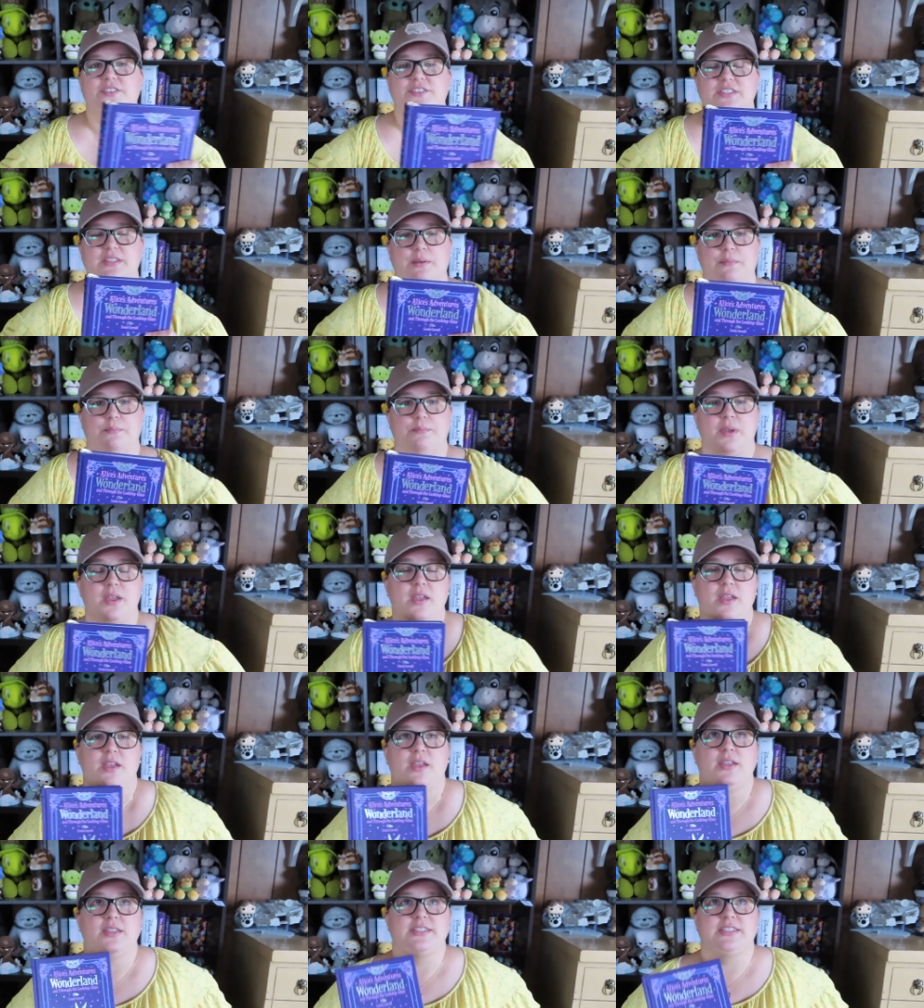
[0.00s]
Some
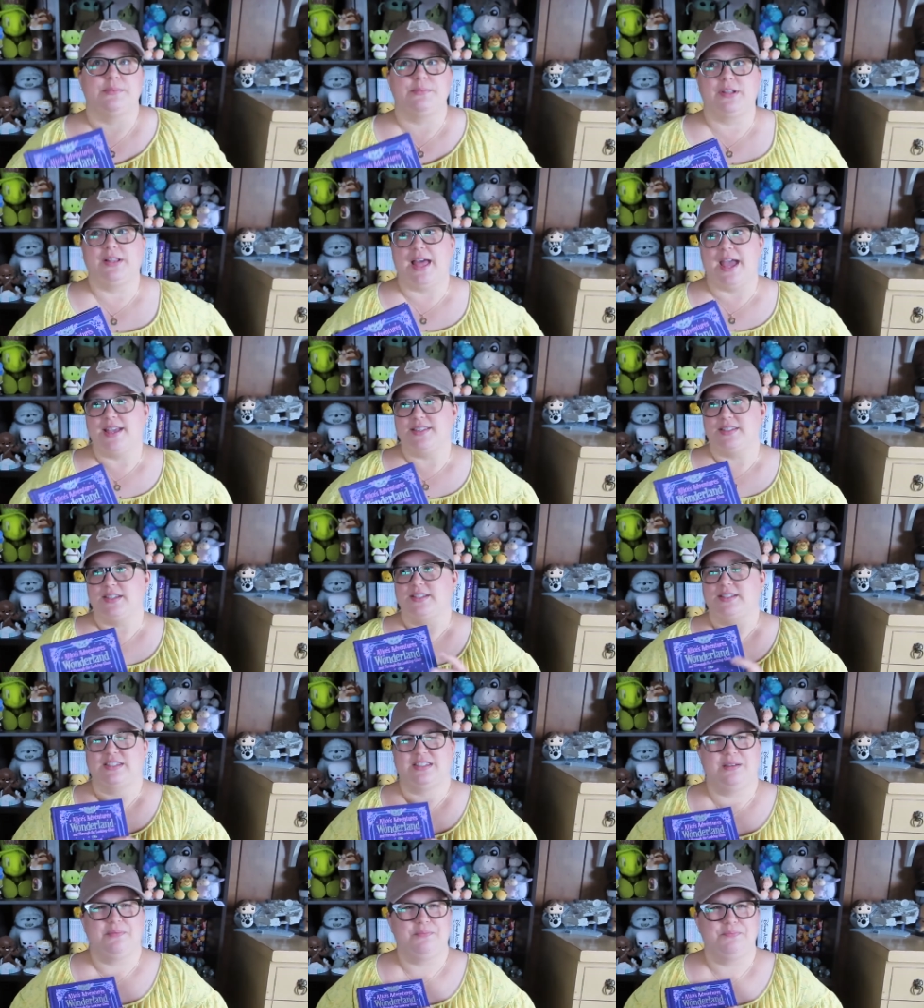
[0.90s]

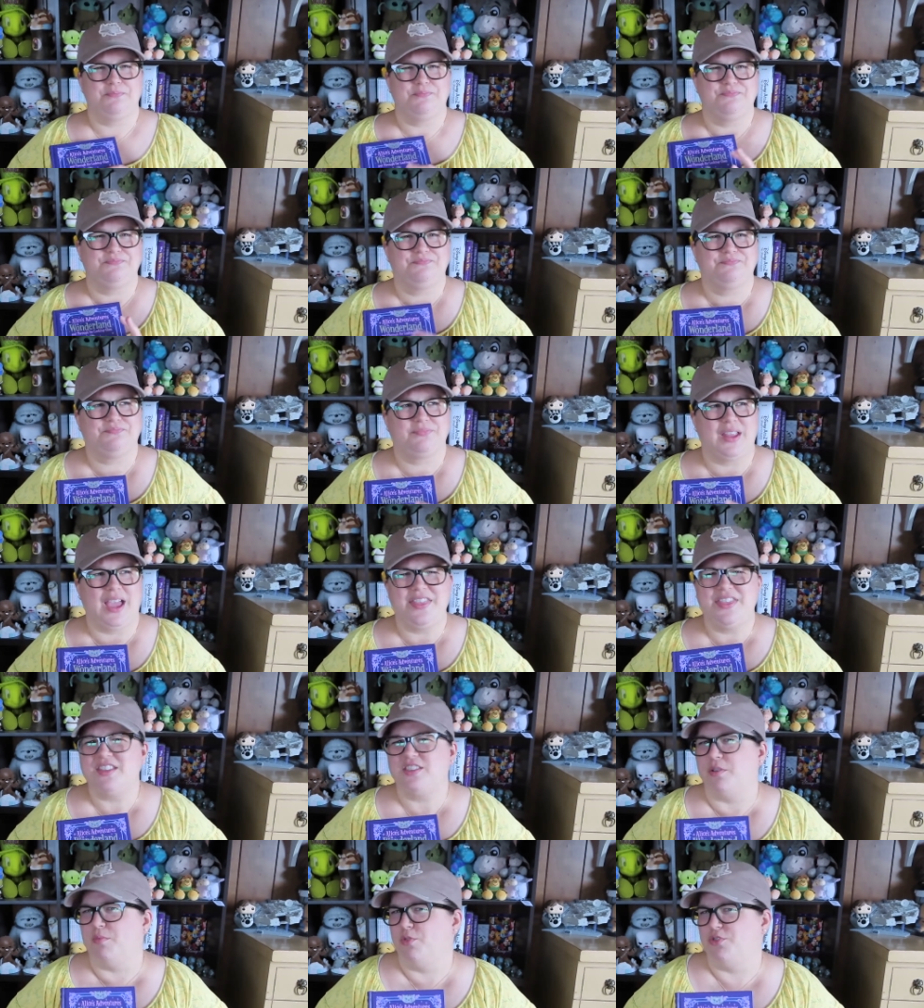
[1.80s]
classics, I
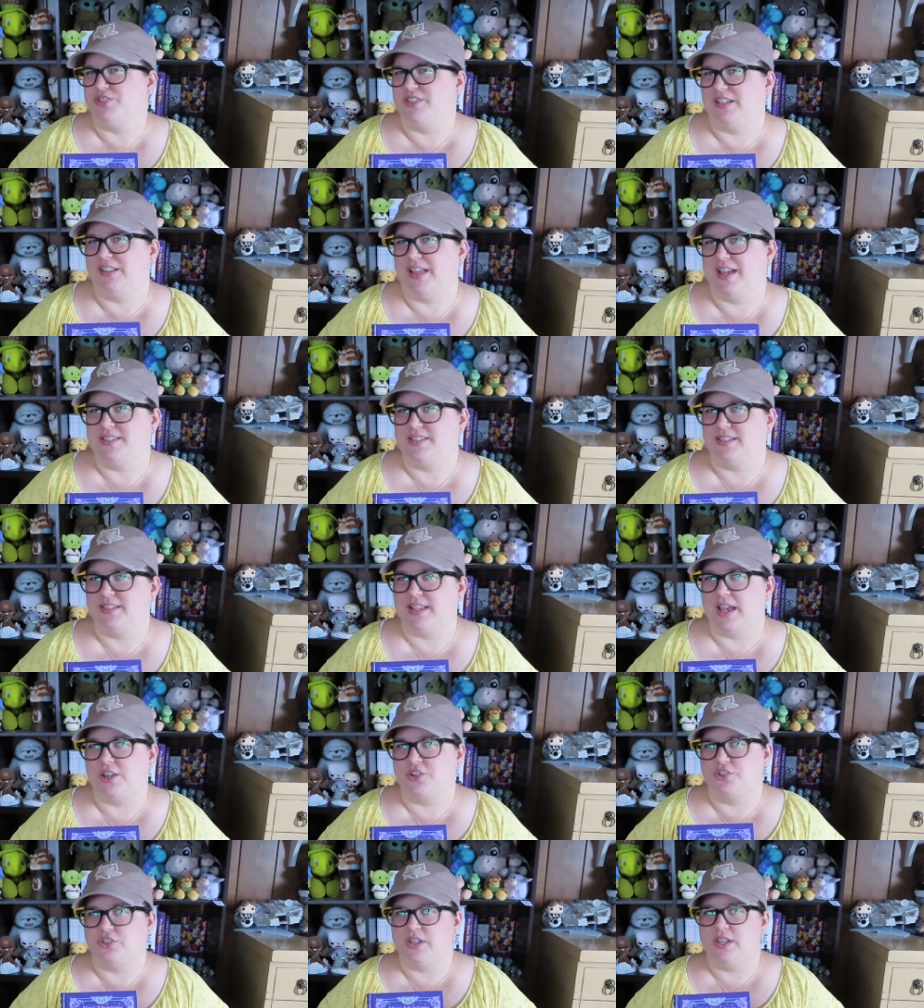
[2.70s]
think they're mostly classics
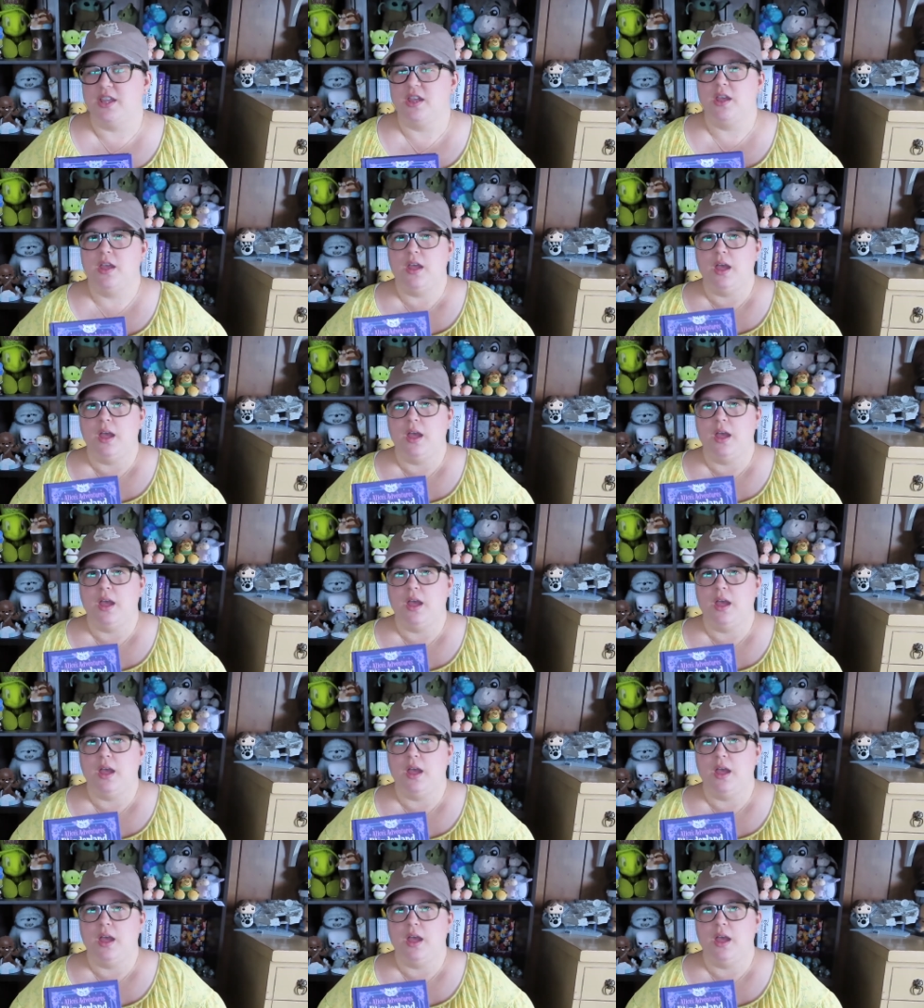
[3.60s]
actually.